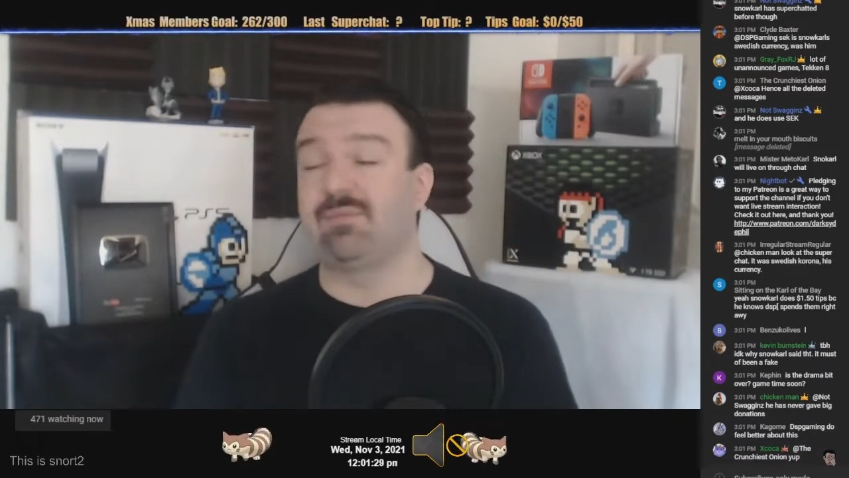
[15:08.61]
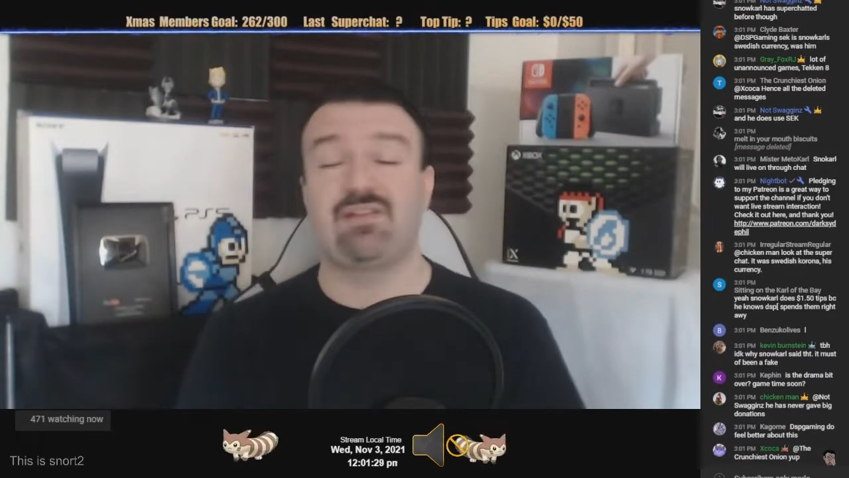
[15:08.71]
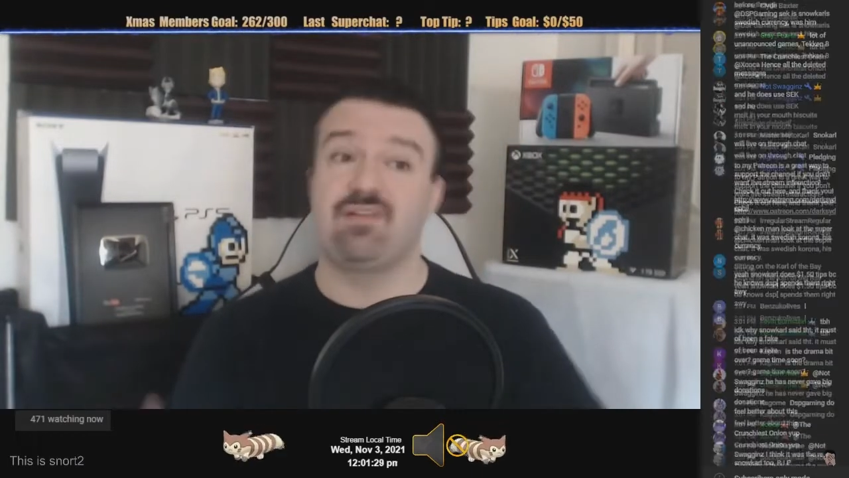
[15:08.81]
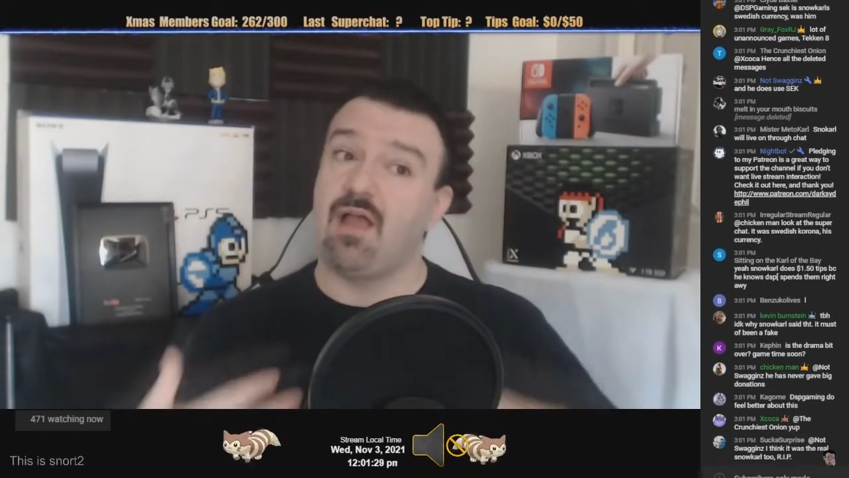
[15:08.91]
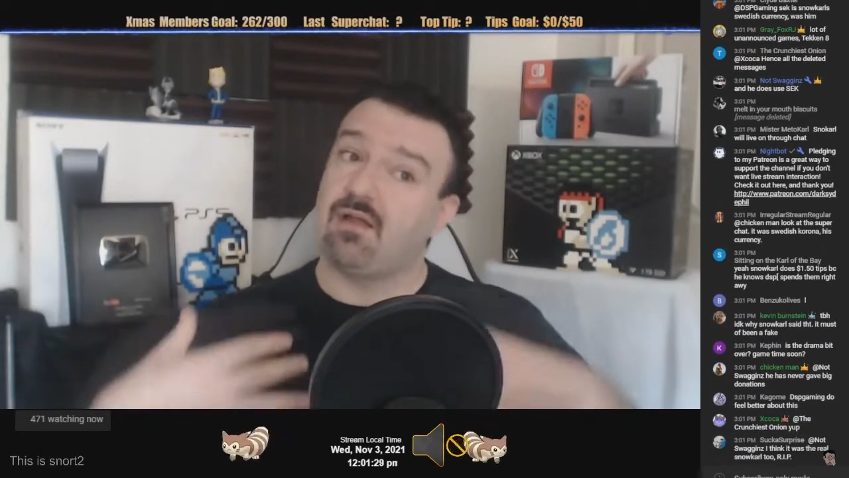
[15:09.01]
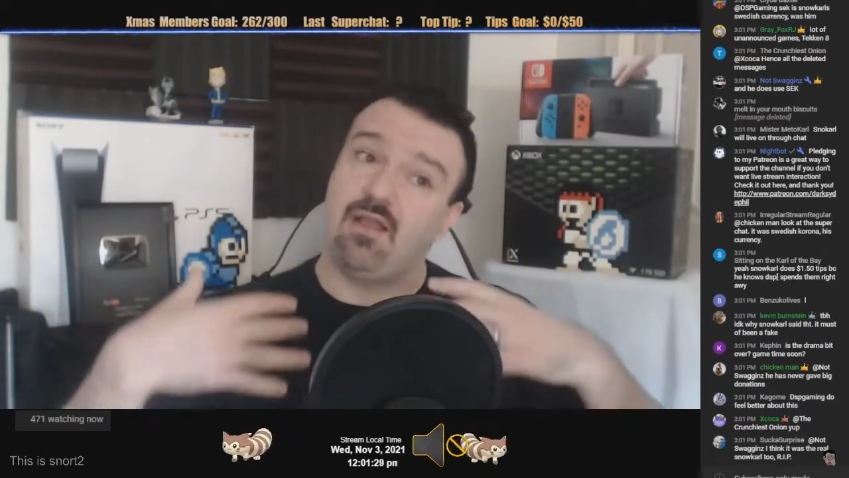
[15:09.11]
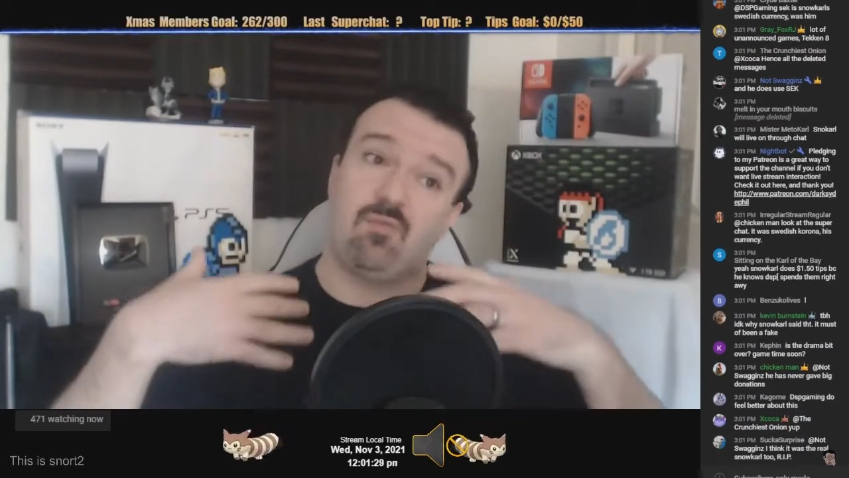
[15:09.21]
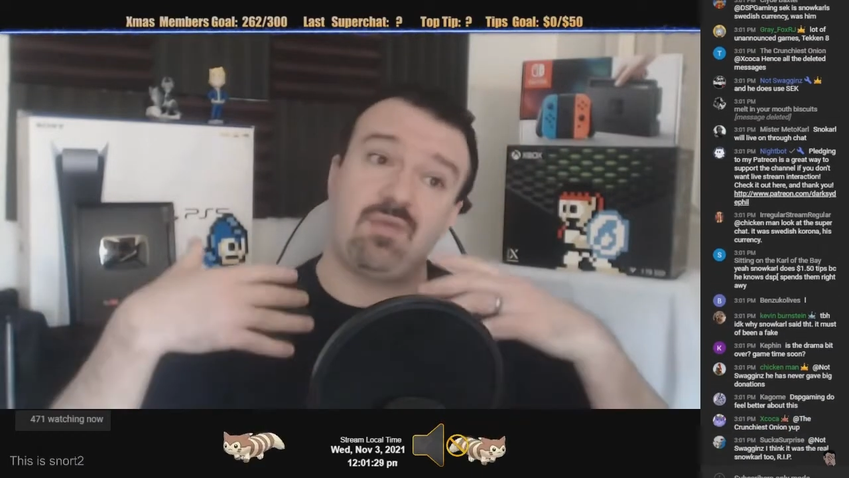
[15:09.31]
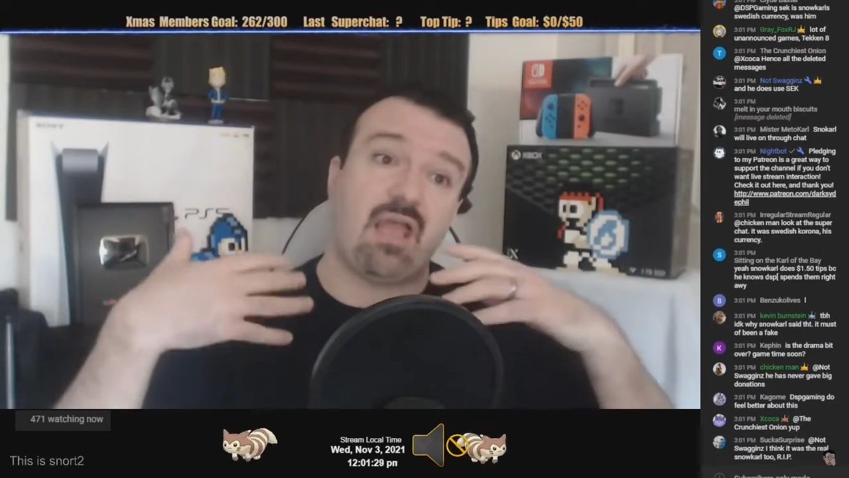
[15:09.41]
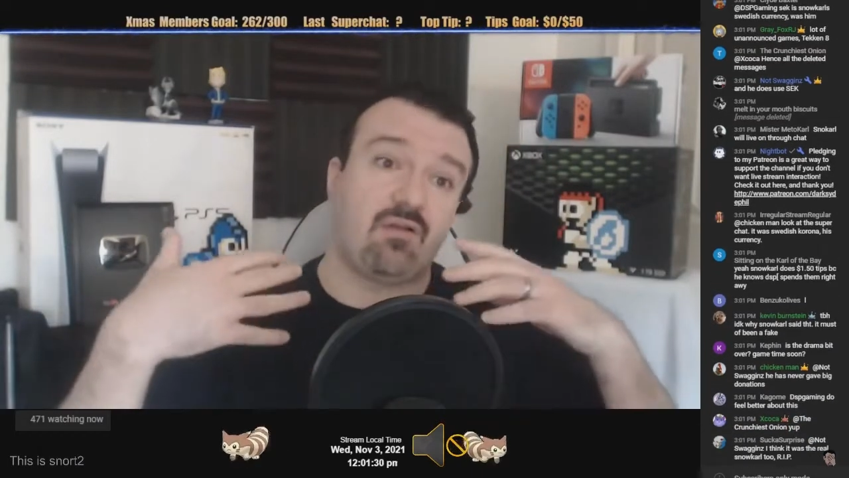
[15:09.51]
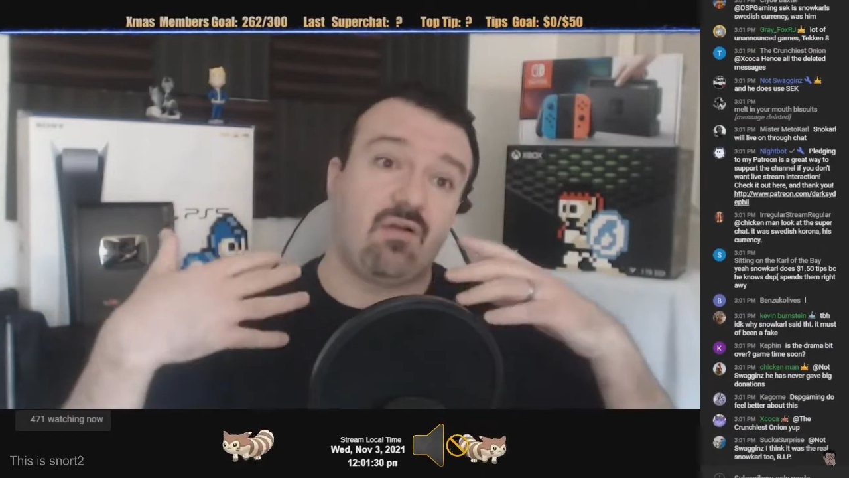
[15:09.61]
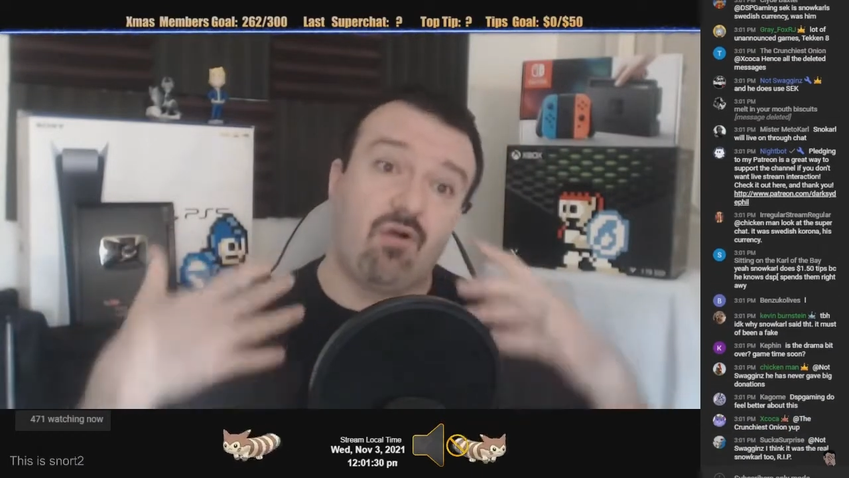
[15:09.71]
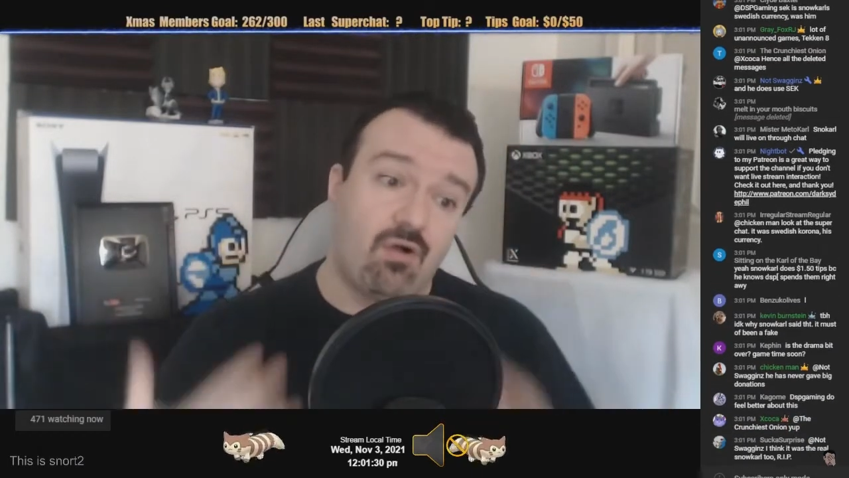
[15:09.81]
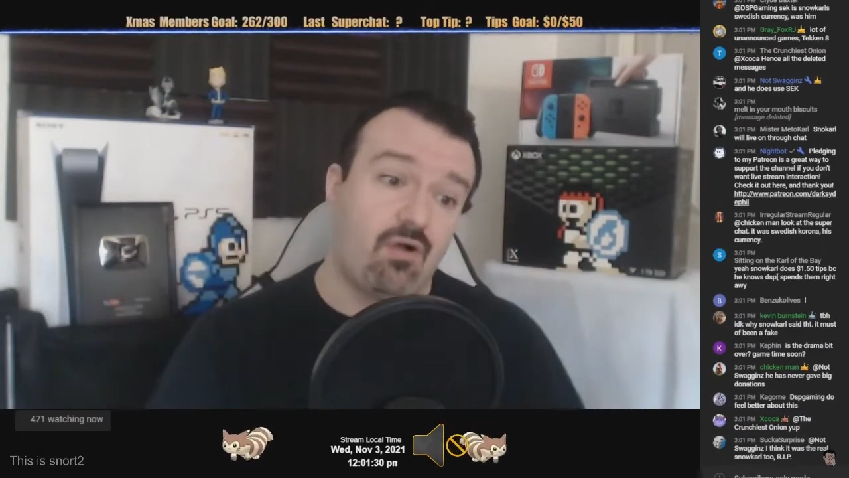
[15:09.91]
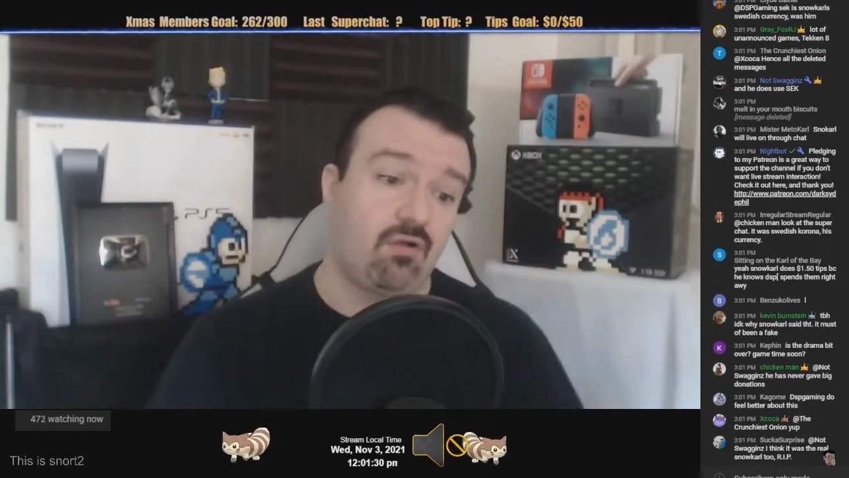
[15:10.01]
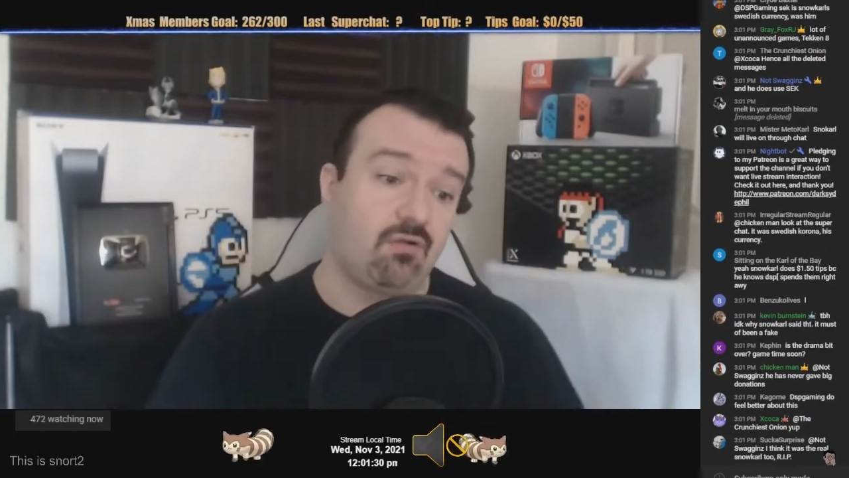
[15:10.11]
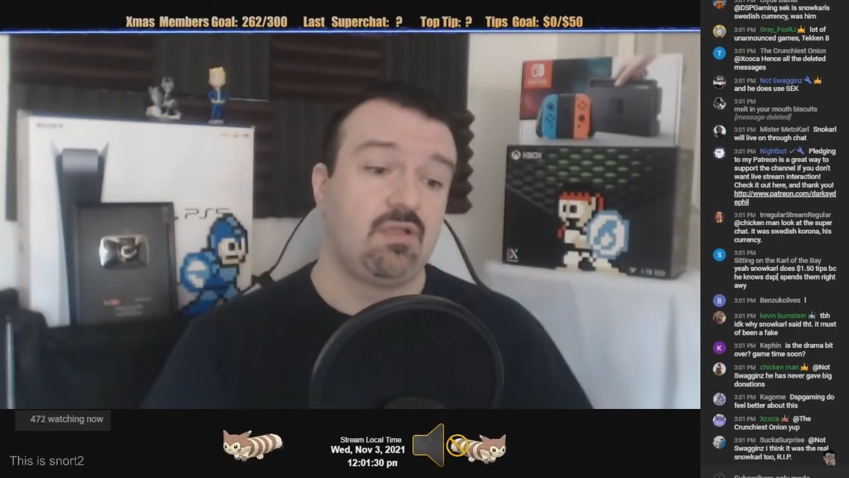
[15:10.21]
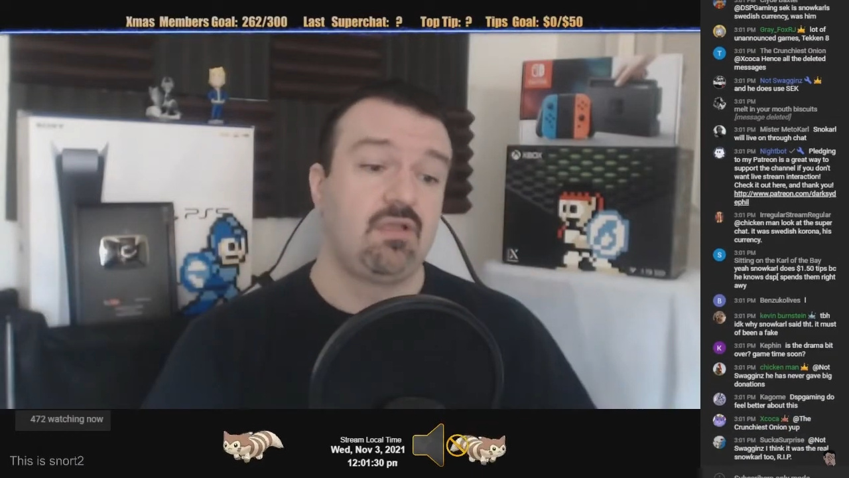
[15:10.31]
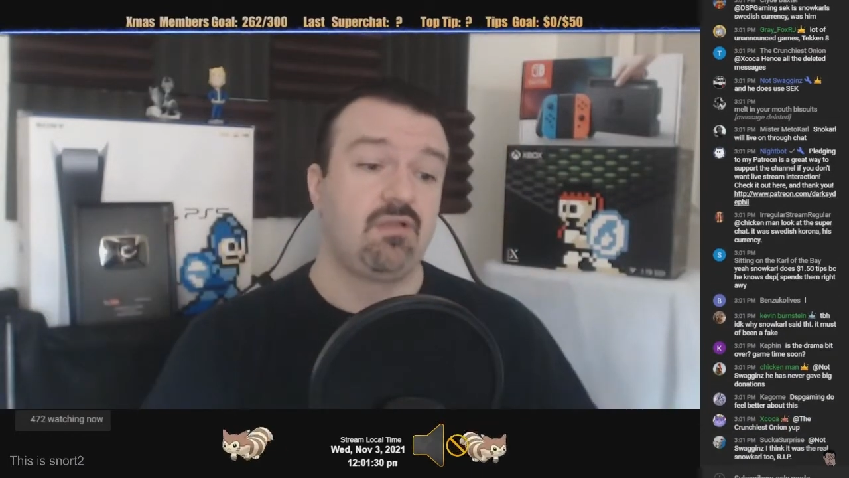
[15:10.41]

That's not going to help me at all